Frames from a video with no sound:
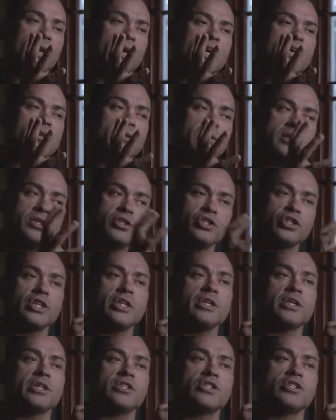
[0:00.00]

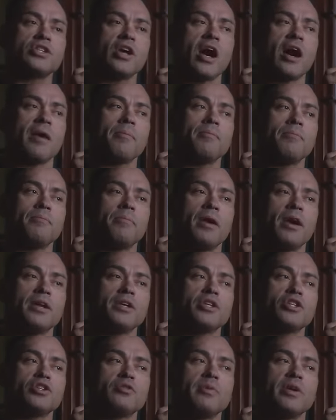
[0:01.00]
clinching to stop
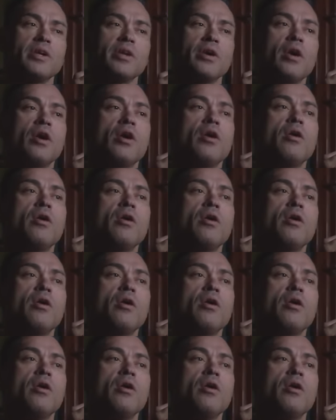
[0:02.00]
punishment,